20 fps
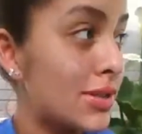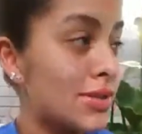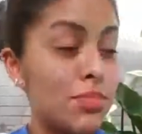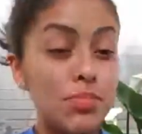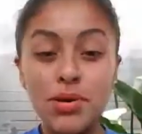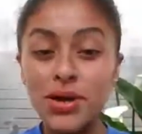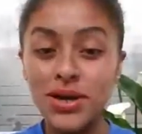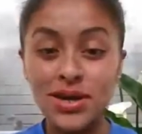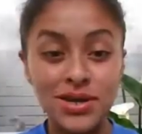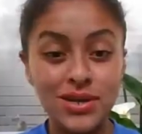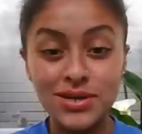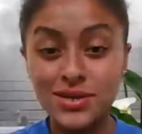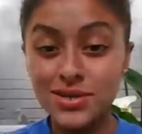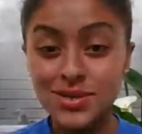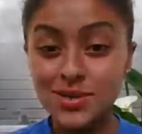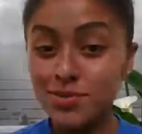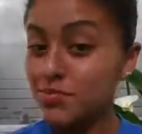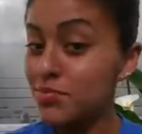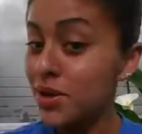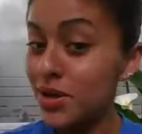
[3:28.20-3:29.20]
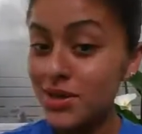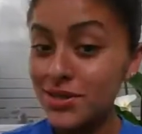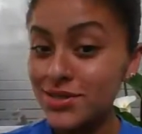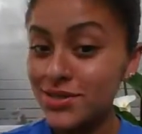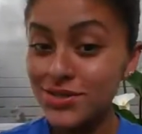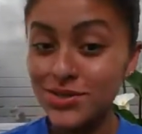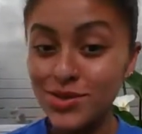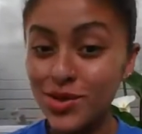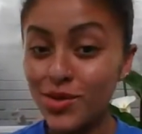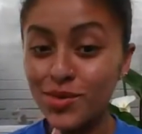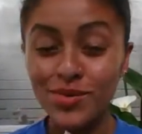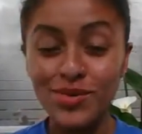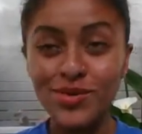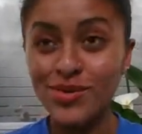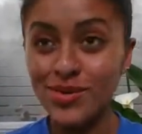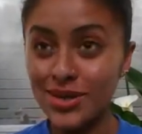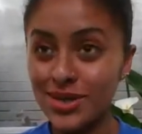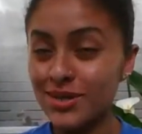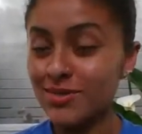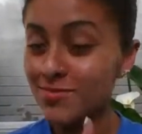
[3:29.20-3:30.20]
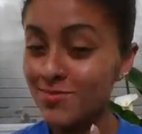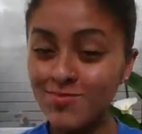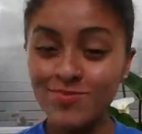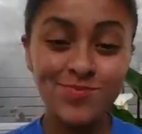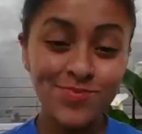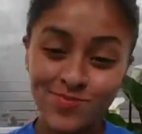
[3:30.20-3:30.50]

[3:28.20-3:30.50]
To pugs. Pugs are so annoying.